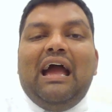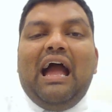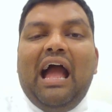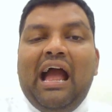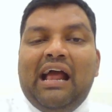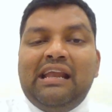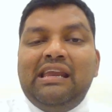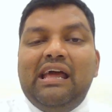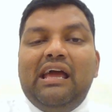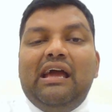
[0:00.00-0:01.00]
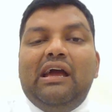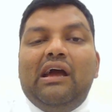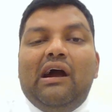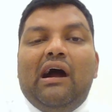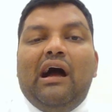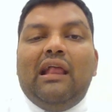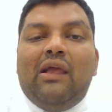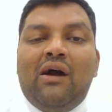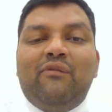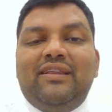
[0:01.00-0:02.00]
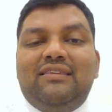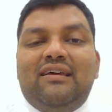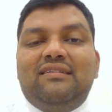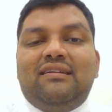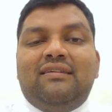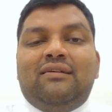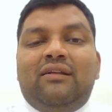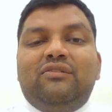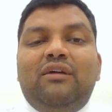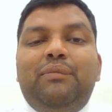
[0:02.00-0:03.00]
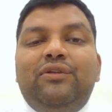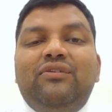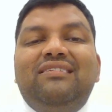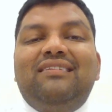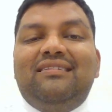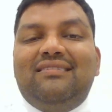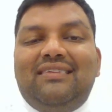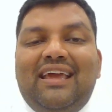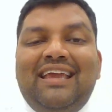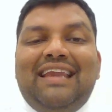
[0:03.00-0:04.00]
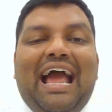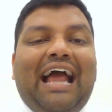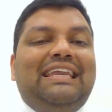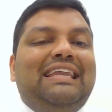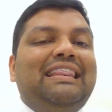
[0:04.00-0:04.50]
And along with this, it is also able to sustain and